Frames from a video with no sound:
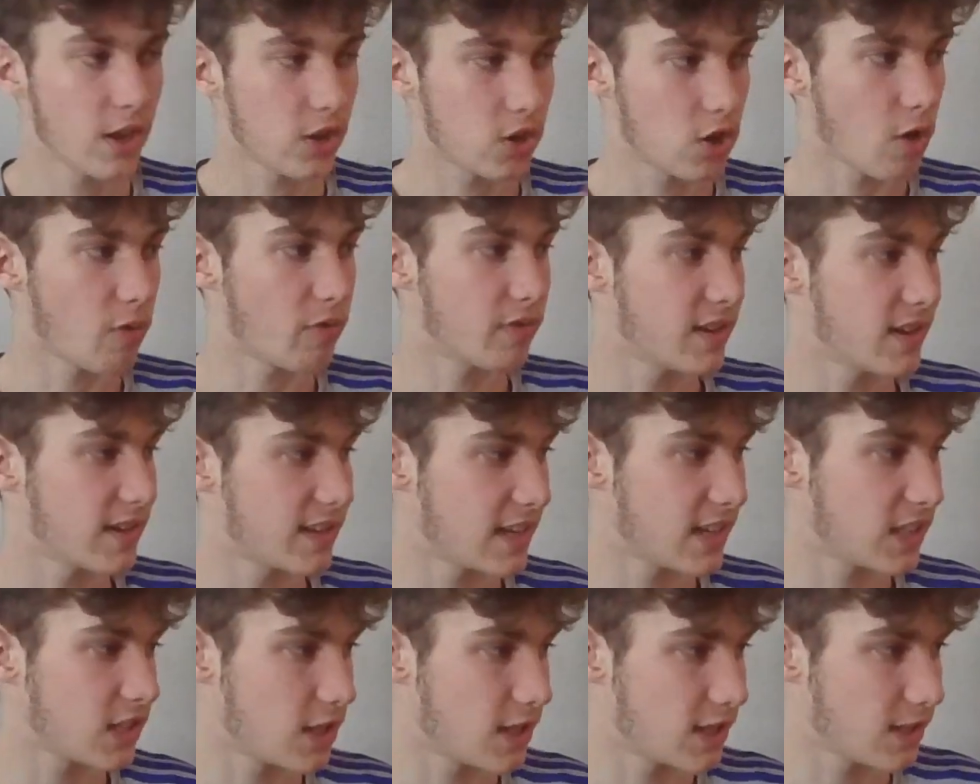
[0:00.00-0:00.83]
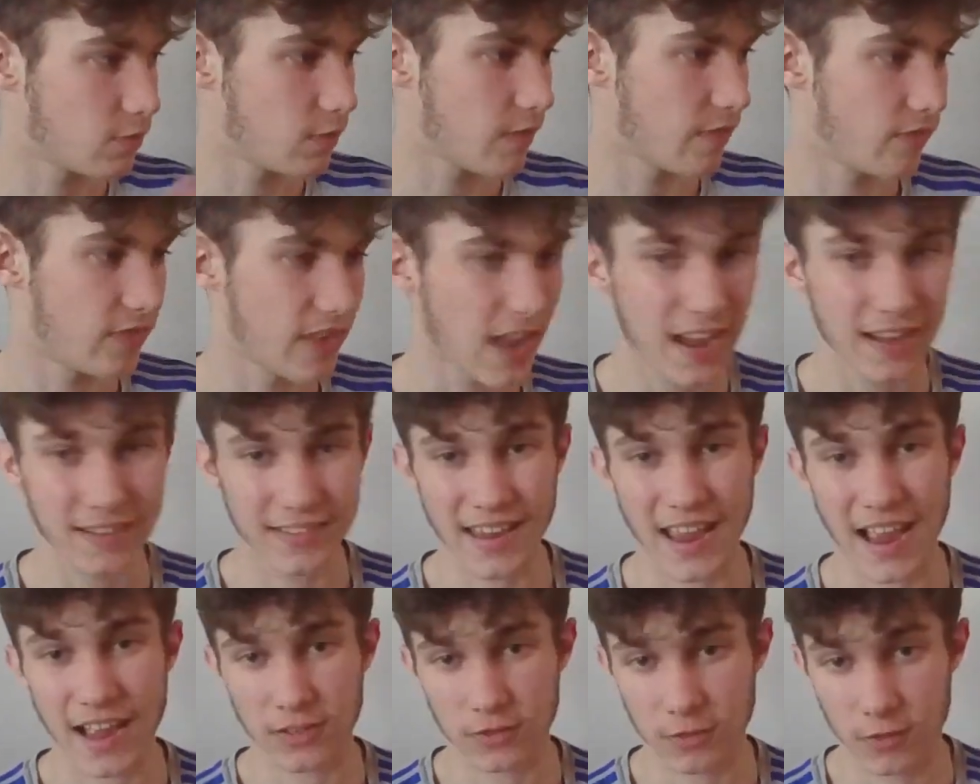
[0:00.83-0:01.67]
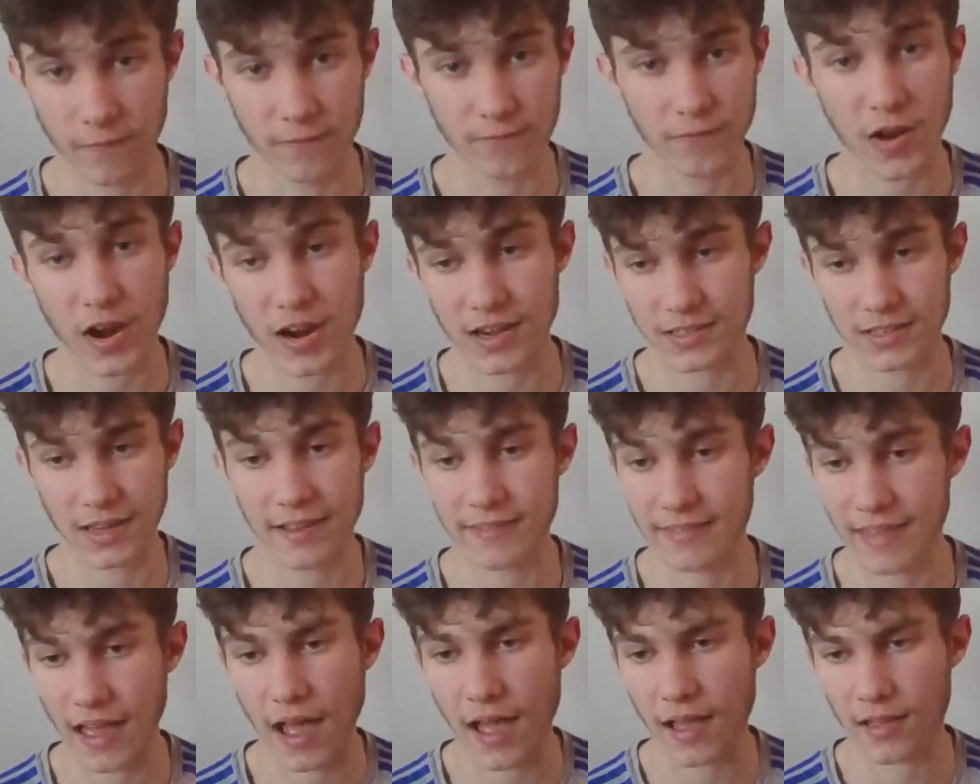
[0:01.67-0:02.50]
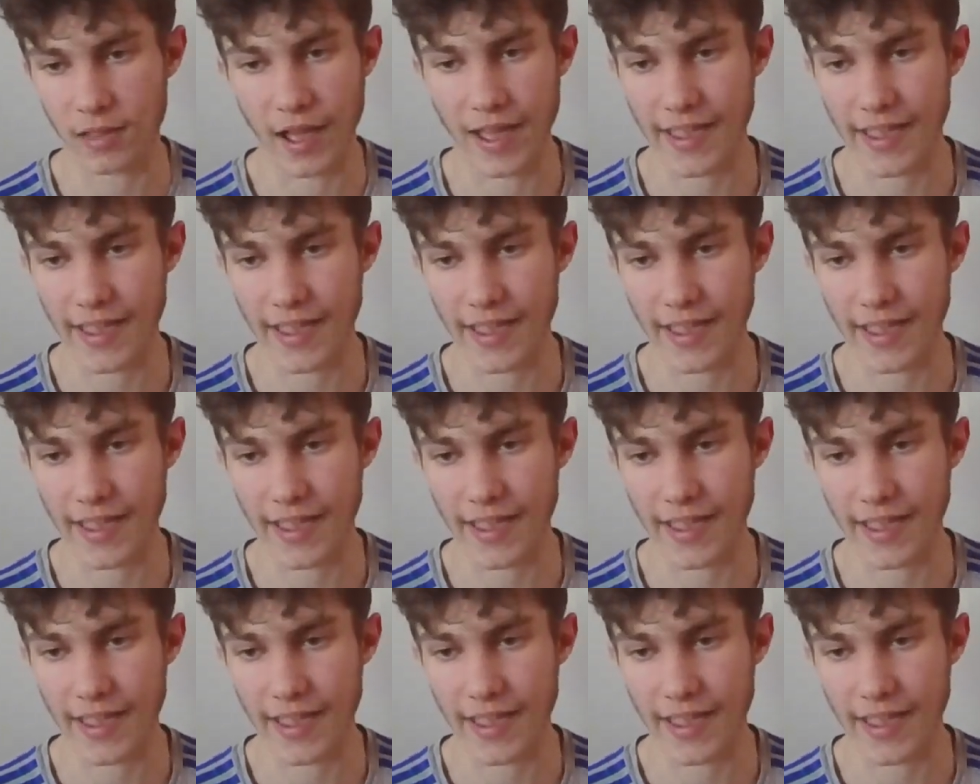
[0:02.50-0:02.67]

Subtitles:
Going the distance with Nate Diaz, who fights like that.